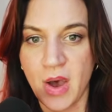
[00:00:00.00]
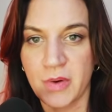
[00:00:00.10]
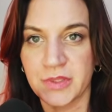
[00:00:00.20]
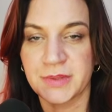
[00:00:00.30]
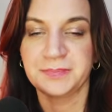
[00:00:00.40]

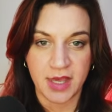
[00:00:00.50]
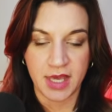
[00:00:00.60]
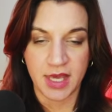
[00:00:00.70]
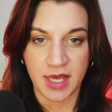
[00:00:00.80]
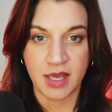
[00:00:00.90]
out
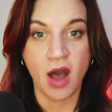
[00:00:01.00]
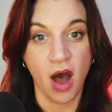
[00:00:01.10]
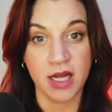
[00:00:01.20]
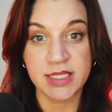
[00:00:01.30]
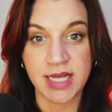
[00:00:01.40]
the
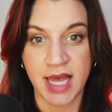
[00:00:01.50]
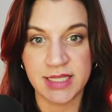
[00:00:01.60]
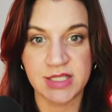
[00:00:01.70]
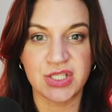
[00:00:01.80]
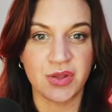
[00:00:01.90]

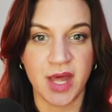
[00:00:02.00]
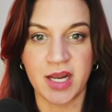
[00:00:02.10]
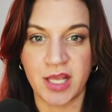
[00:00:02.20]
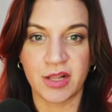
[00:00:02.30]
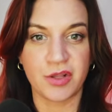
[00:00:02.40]
content so
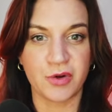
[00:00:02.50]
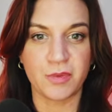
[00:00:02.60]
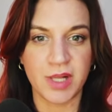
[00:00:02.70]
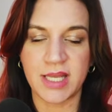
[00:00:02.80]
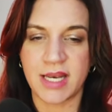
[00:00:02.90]
that it can
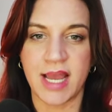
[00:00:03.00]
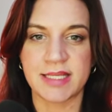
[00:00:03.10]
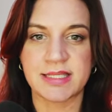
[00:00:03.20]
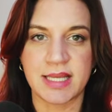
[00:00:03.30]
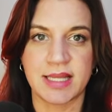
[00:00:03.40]
look really
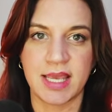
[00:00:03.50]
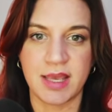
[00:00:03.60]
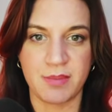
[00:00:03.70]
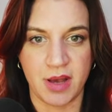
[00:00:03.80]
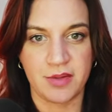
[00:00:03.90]
nice in the
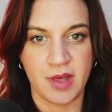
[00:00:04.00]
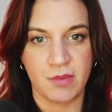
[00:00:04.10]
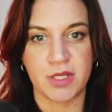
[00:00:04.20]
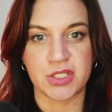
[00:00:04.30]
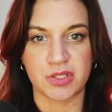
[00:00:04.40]
email
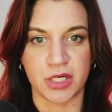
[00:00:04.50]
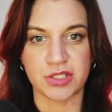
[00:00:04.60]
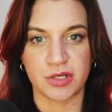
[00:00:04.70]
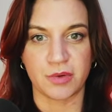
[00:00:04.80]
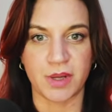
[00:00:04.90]
that we
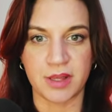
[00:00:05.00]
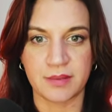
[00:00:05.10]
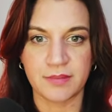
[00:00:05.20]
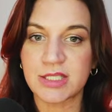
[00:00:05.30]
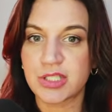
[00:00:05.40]
structured it
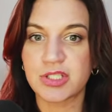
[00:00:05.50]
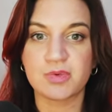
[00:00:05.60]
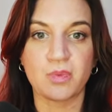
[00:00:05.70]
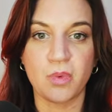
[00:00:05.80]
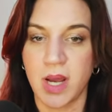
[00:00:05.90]
with. This is
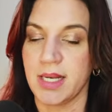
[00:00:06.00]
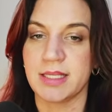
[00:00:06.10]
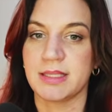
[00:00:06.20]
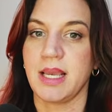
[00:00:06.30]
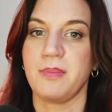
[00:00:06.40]
just one
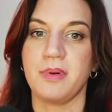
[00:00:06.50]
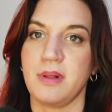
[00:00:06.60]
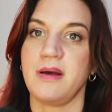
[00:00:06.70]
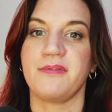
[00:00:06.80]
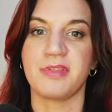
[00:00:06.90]

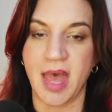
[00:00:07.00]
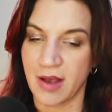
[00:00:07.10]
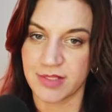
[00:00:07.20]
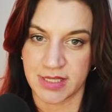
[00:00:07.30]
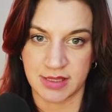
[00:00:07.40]
example of
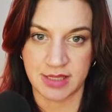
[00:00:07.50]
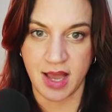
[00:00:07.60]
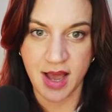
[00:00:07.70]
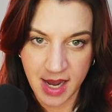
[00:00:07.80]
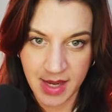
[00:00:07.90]
thousands.
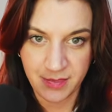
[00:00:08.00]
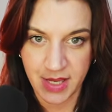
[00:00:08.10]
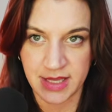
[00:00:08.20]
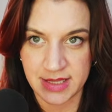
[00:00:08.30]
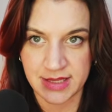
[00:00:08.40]
I
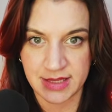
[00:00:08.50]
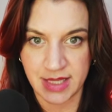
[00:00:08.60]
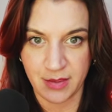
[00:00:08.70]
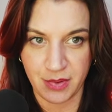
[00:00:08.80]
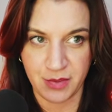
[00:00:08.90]
picked this
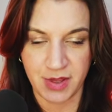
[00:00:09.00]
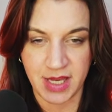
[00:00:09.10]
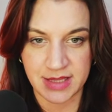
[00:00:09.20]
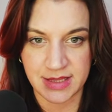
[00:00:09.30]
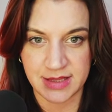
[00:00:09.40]
example
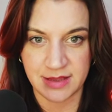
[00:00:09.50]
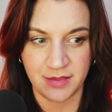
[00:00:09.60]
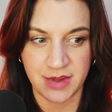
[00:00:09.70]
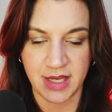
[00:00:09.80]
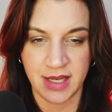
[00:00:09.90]
because it's
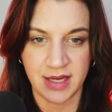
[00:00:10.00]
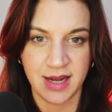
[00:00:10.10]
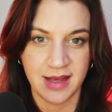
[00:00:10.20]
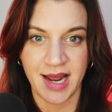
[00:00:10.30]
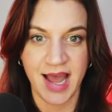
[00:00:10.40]
something
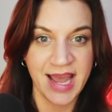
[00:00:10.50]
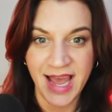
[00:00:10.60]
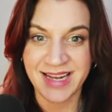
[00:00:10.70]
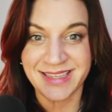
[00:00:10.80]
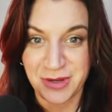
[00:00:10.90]
that
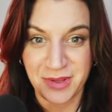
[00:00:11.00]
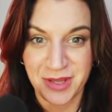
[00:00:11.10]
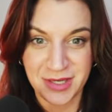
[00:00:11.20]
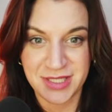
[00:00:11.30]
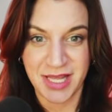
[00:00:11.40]
I deal
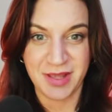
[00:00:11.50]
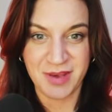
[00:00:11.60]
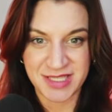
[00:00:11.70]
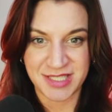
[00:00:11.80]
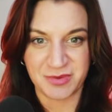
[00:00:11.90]
with on a
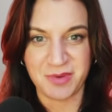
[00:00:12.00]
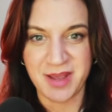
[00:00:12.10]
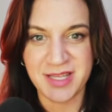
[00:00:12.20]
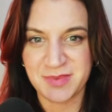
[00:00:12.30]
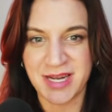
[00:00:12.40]
daily basis, where
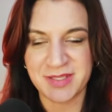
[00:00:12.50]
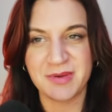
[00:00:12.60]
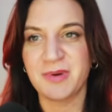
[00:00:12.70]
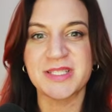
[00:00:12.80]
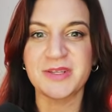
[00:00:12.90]
my husband
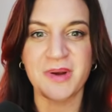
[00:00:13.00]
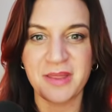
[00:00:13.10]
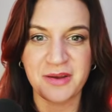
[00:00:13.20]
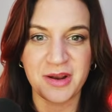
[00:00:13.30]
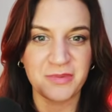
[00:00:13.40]
asks me, what's the
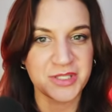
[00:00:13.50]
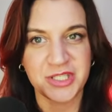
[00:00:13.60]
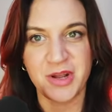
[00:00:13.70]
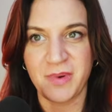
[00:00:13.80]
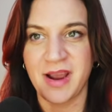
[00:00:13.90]
weather and
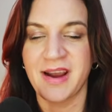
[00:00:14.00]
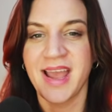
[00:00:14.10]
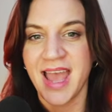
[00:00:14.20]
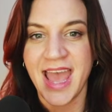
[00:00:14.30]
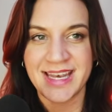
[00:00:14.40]
what should I wear?
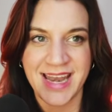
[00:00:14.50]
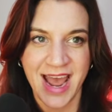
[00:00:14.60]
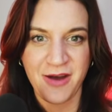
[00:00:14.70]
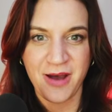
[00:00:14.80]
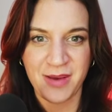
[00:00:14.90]
And
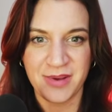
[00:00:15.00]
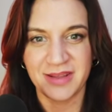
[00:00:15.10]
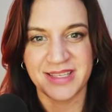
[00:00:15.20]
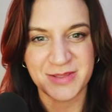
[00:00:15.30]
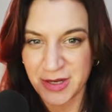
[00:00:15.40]
now I
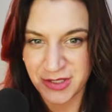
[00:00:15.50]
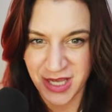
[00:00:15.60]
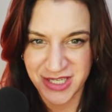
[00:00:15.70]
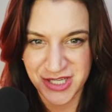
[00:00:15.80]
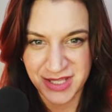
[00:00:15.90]
built a
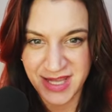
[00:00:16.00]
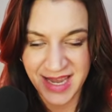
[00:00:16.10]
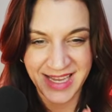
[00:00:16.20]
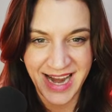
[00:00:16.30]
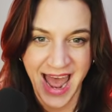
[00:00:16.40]
special agent
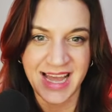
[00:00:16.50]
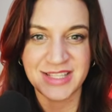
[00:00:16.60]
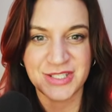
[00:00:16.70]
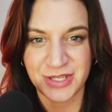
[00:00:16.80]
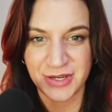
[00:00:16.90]
that can
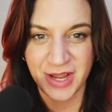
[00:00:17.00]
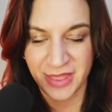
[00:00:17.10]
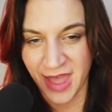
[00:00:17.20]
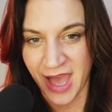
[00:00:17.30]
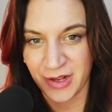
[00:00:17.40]
answer
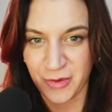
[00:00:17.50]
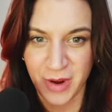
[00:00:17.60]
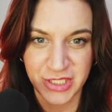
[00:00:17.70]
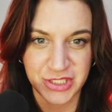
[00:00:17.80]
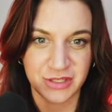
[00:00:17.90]
that
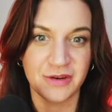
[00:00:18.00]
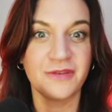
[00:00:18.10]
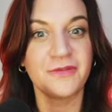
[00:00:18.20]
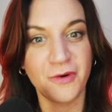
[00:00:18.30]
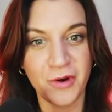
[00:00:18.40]
question
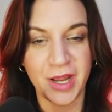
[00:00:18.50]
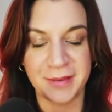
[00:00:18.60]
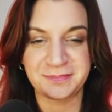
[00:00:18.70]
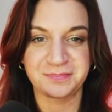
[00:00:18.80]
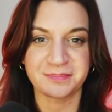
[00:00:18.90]
for him.